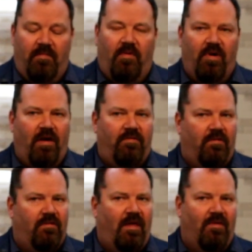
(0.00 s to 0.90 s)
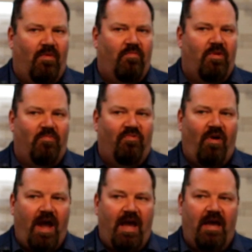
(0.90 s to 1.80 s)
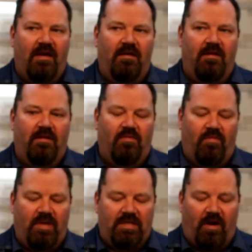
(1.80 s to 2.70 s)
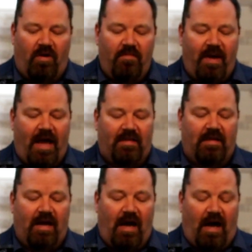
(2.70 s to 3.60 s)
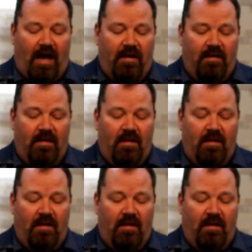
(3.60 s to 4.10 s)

But we also saw that when we pray, when we turn back to God,